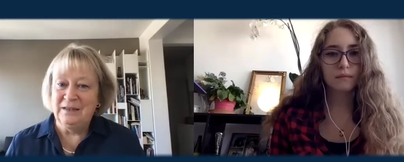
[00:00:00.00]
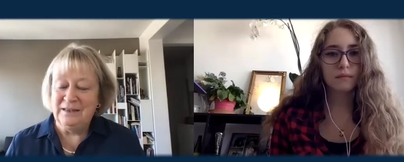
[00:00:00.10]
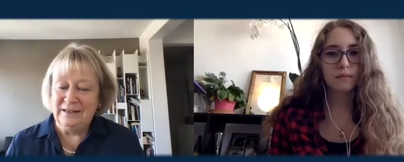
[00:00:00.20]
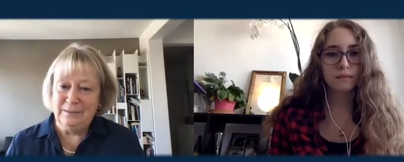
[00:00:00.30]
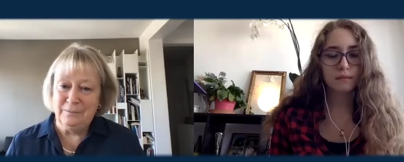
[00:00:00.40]

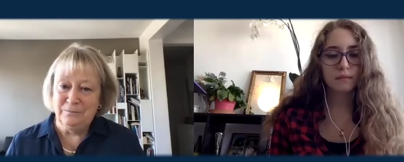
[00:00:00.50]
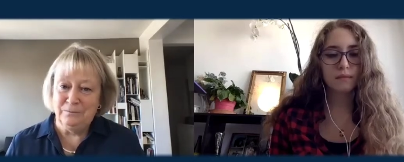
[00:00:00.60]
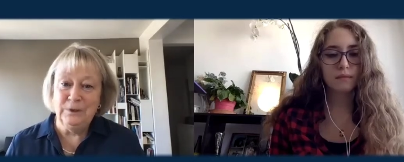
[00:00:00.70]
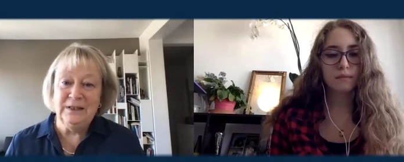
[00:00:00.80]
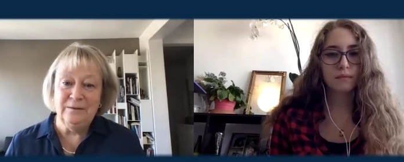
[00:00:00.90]
Speaker 1: then I'm
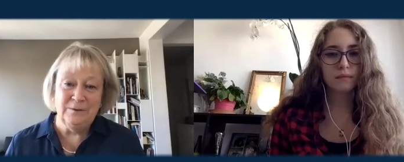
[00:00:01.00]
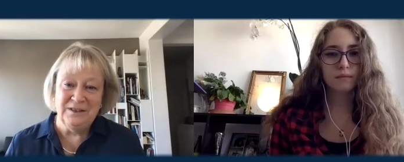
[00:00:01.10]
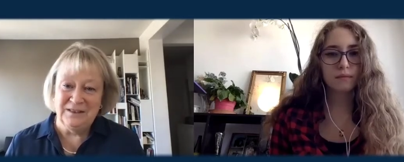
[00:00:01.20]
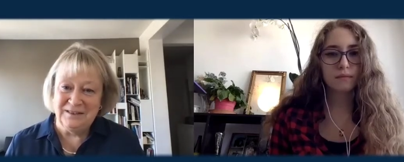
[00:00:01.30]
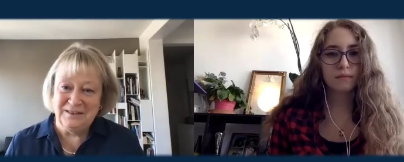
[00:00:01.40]
fully
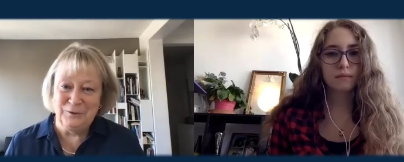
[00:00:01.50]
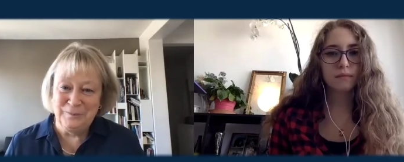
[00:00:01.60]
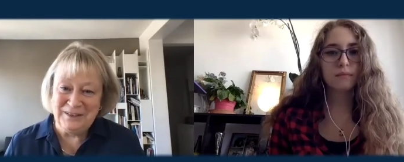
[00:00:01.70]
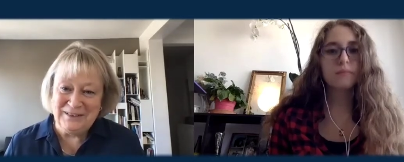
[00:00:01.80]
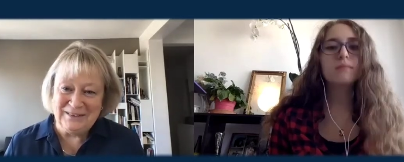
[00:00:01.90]
efficient in a
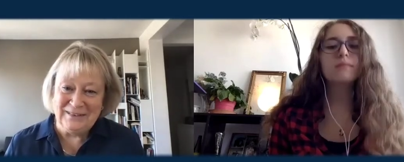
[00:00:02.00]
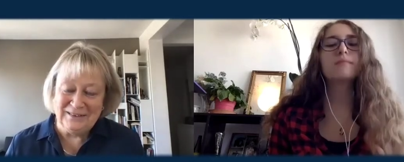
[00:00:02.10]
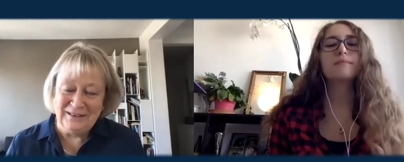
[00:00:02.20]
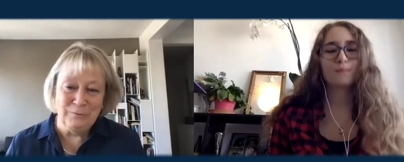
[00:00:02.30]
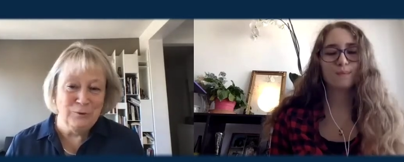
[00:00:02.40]
meeting
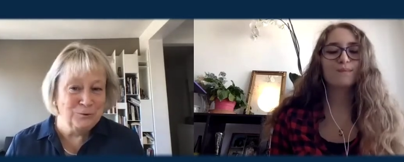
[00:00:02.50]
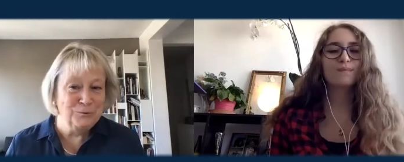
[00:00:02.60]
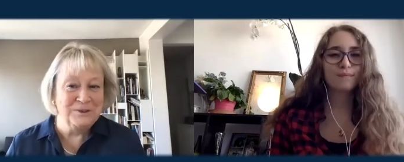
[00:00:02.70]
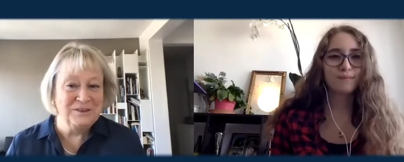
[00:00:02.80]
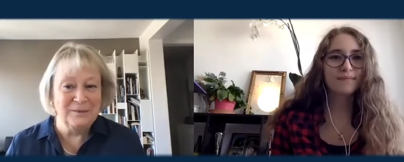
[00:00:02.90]
and I'm not
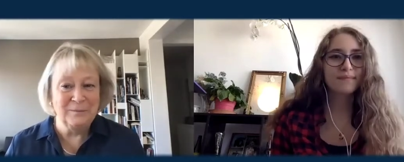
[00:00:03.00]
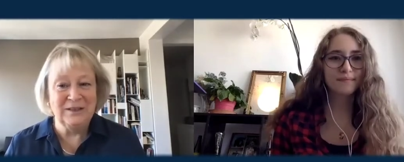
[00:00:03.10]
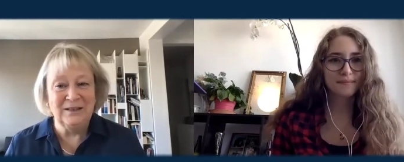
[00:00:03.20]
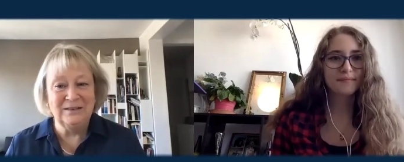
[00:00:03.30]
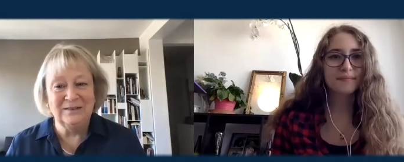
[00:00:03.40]
doing
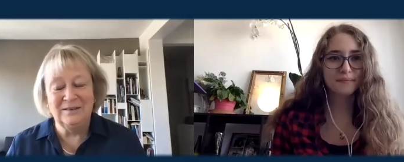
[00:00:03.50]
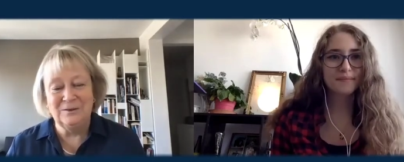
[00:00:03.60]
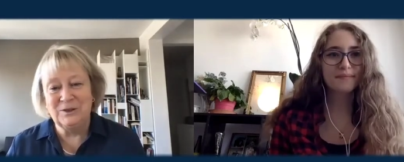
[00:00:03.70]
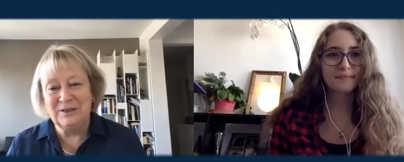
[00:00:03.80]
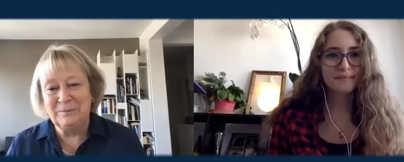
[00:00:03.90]
something else at
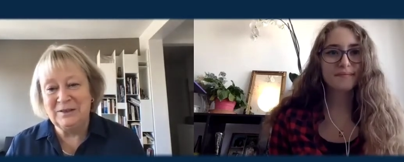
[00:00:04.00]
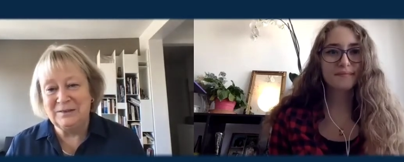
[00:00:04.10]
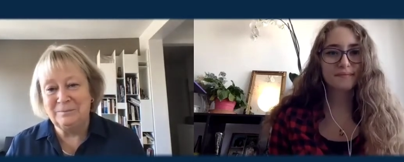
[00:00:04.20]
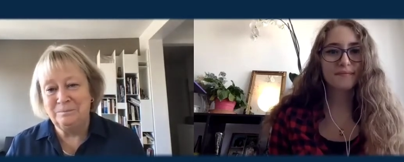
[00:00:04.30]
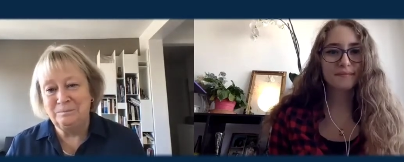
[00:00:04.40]
the same
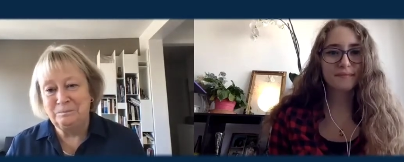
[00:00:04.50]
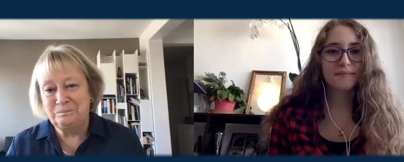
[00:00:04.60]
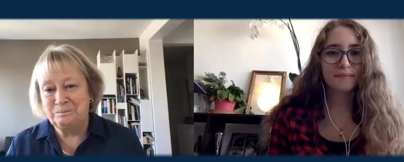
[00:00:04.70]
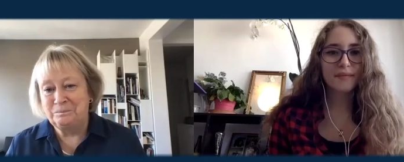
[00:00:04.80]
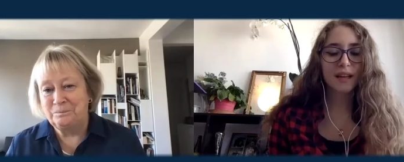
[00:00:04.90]
time.
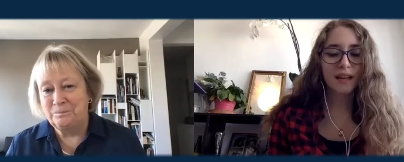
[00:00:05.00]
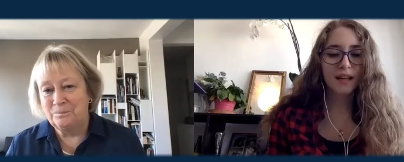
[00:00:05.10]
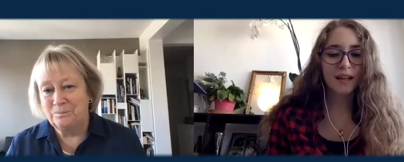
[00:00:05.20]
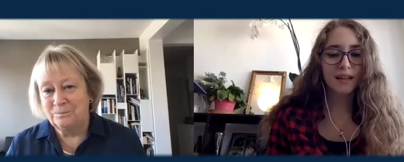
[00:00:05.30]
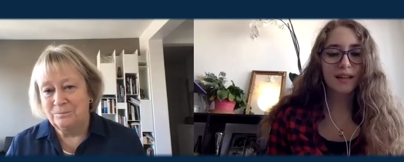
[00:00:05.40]

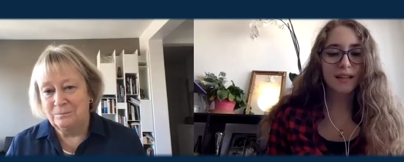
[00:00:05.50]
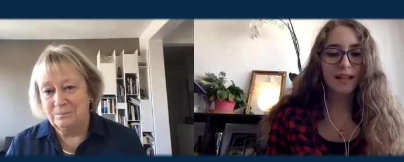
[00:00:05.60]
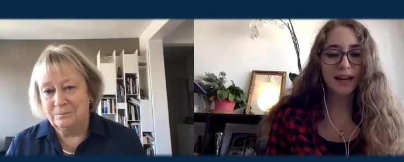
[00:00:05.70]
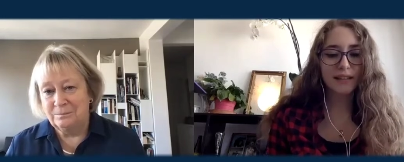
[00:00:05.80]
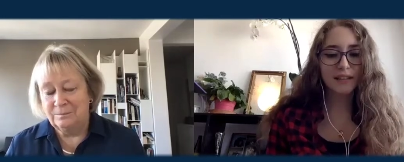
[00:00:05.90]

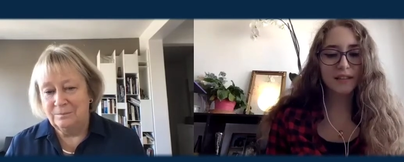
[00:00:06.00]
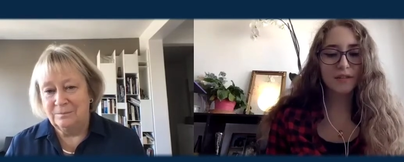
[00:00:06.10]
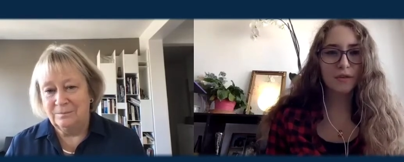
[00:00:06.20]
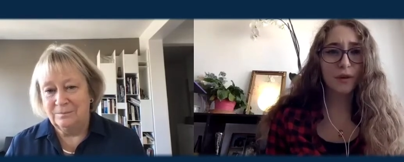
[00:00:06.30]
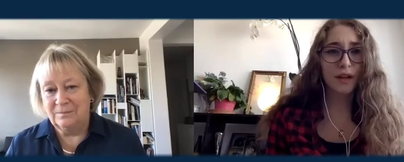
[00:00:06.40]
Speaker 2: Yeah, this
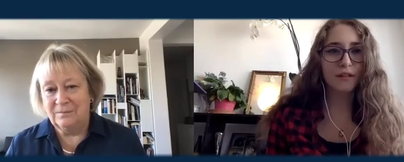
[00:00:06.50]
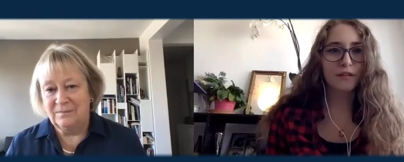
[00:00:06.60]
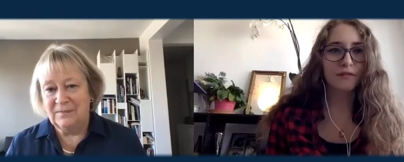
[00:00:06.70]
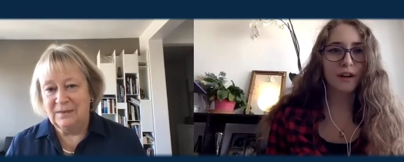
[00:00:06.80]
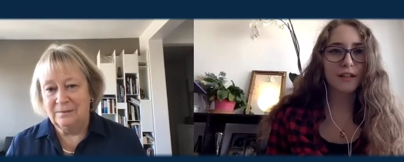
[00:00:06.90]
is a great
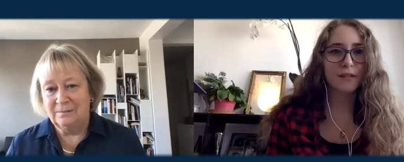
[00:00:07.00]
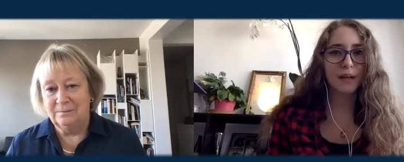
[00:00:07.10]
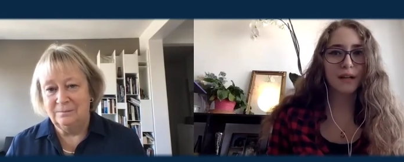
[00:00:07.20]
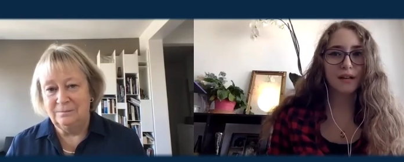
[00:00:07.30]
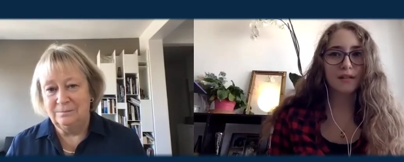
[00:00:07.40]
advice
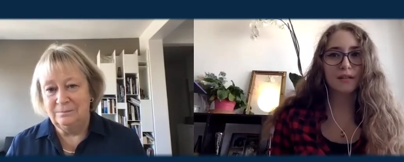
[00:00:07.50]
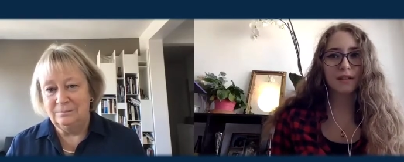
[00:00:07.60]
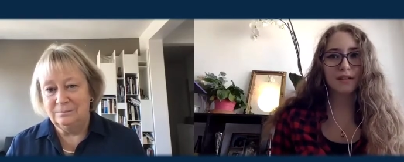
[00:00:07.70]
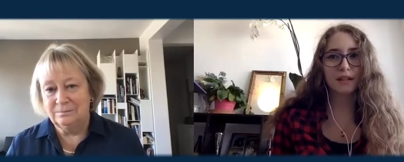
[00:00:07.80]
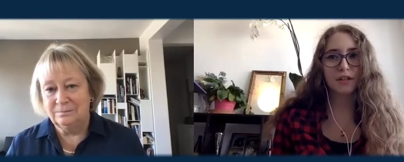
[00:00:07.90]
because the
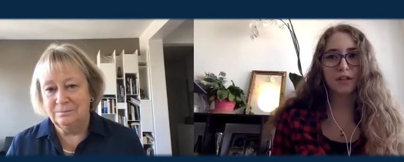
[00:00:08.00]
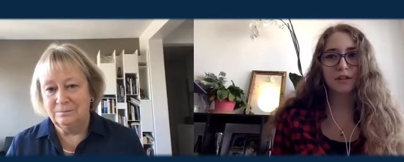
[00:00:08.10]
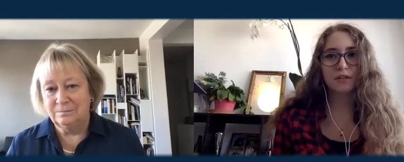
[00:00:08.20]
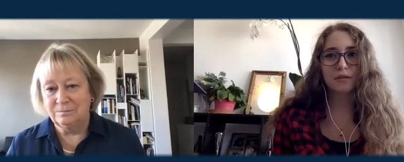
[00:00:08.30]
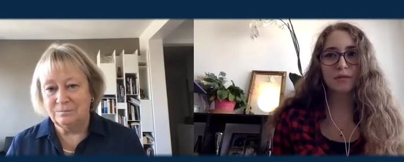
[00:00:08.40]

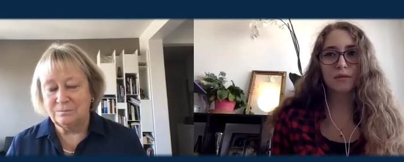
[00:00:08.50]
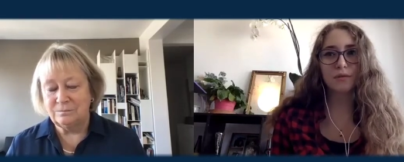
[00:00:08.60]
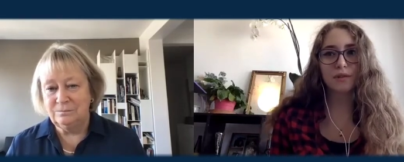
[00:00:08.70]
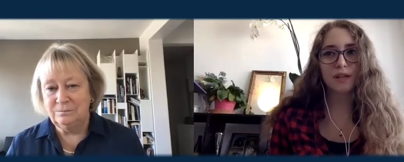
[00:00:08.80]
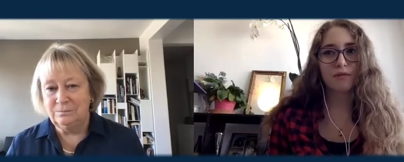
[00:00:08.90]
temptation to
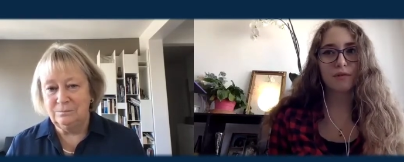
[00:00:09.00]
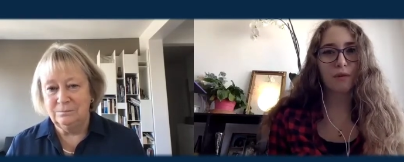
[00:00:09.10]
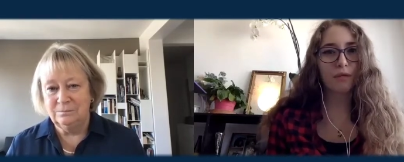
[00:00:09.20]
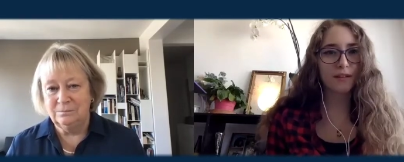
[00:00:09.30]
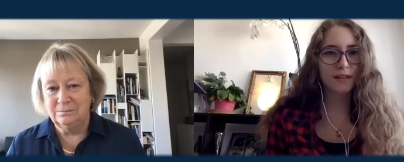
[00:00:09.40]
do
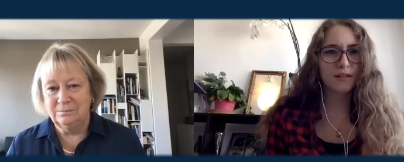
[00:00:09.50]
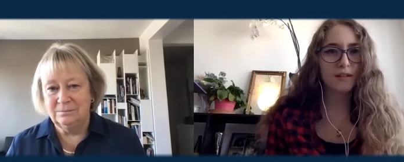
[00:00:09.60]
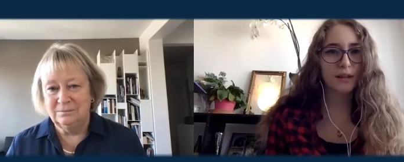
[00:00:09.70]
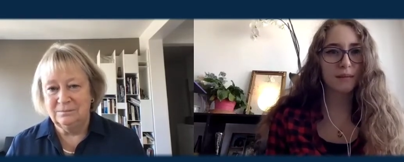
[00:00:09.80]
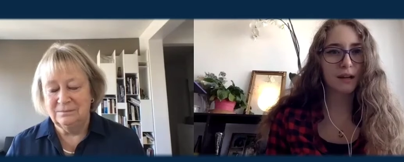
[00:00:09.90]
several things at the
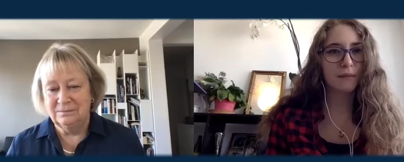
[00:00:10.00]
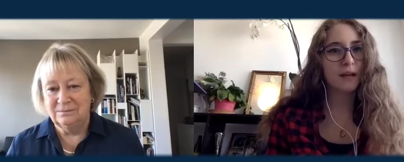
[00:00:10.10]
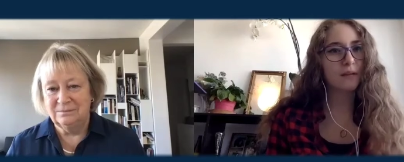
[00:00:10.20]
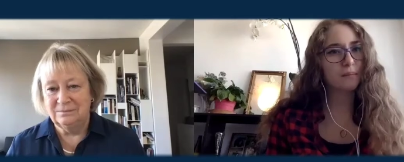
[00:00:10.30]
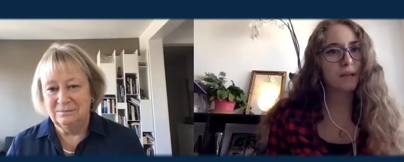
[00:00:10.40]
same time
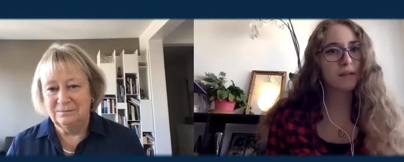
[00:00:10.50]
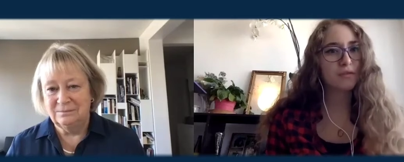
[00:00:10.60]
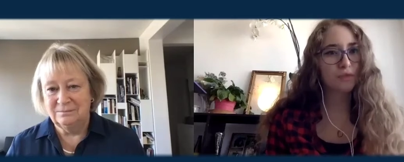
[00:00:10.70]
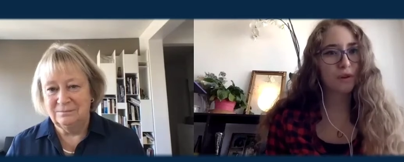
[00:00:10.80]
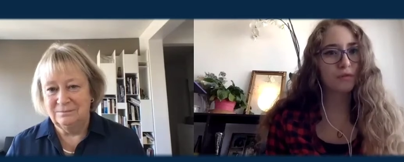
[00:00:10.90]
can be
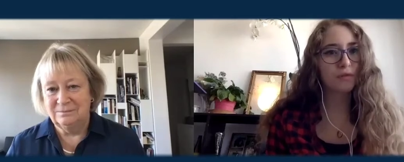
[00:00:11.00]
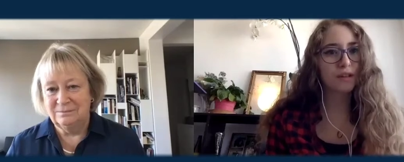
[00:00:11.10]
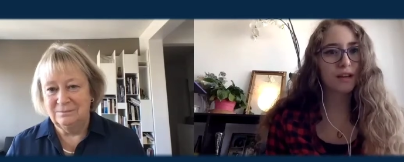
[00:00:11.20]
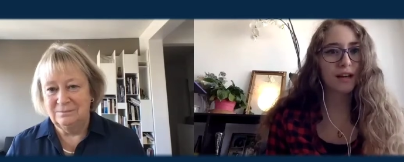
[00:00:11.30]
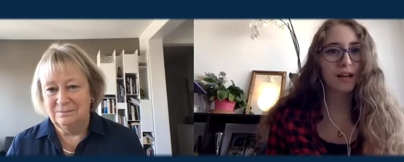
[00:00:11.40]

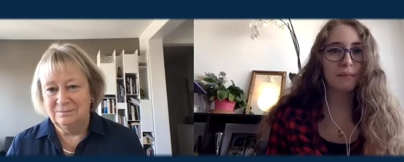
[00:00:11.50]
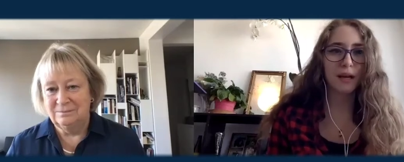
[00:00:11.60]
strong, and